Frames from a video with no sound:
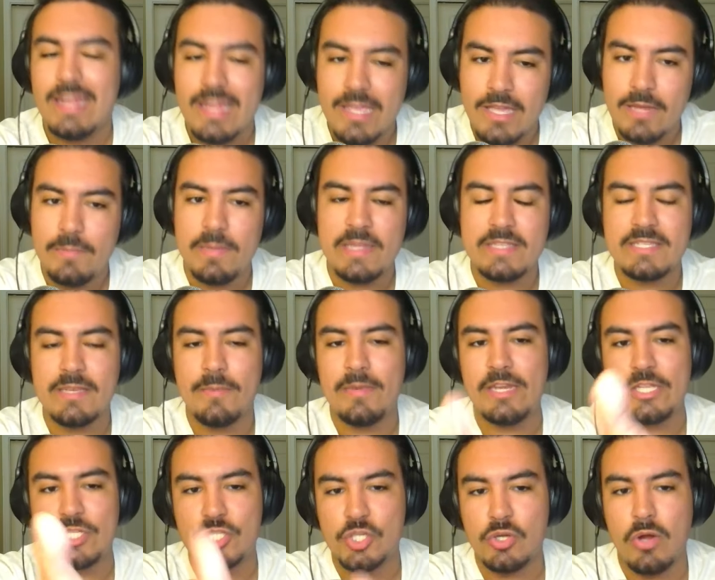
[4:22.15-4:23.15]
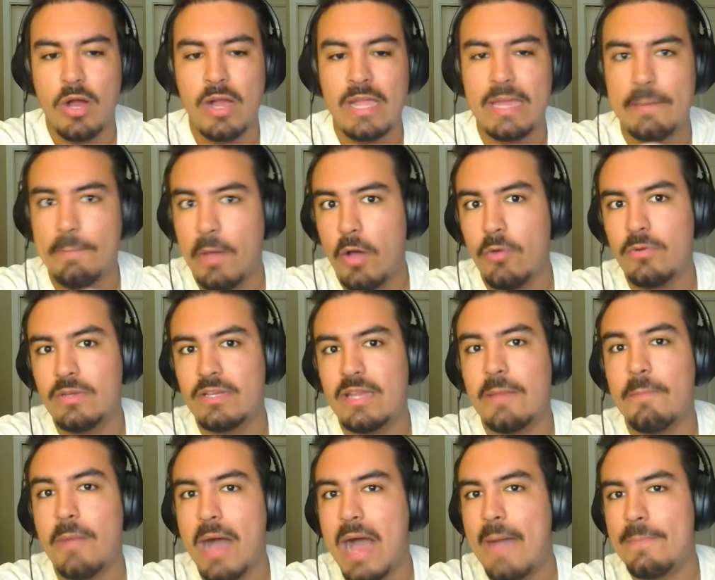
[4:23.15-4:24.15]
It could be somebody strong and potent
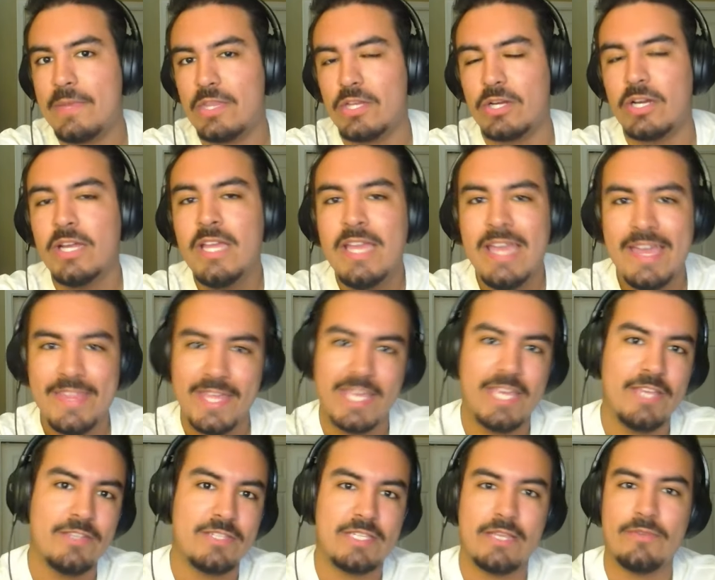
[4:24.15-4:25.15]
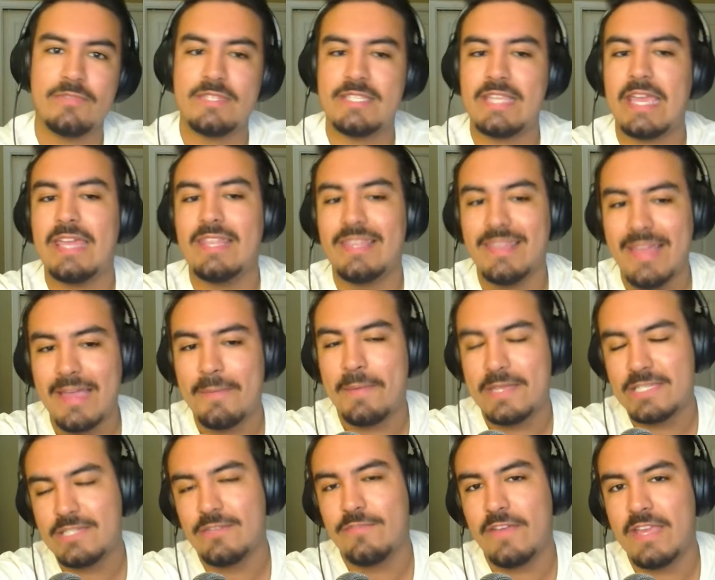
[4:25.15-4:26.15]
and popular in a Keystone state like
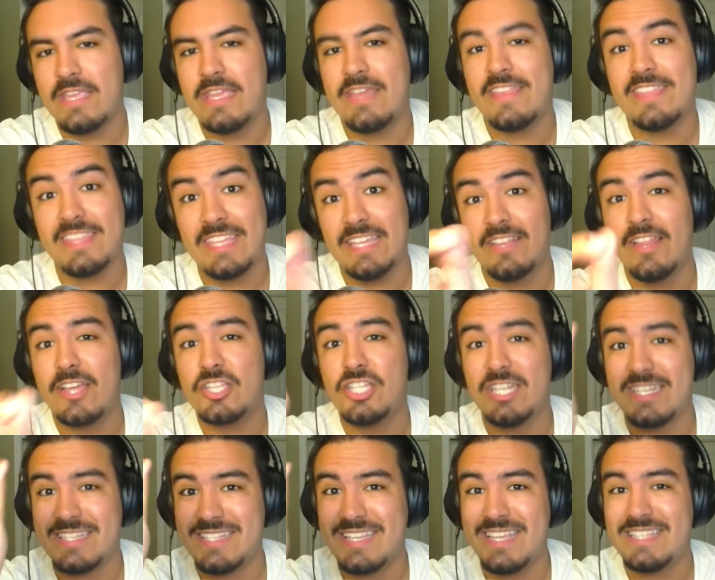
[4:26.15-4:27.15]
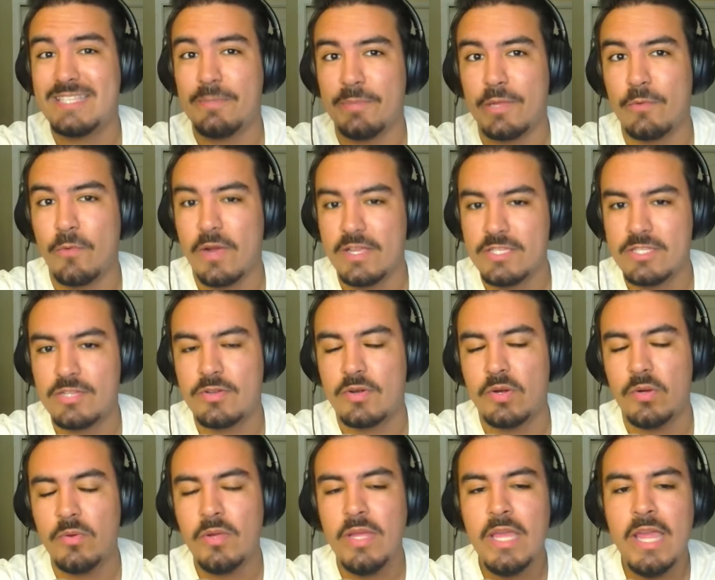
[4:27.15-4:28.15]
Pennsylvania that the election ostensibly runs
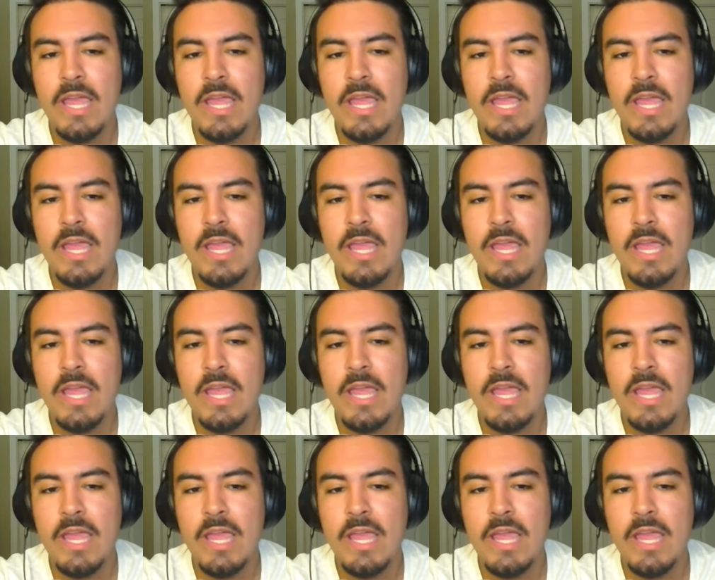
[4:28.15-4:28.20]
through,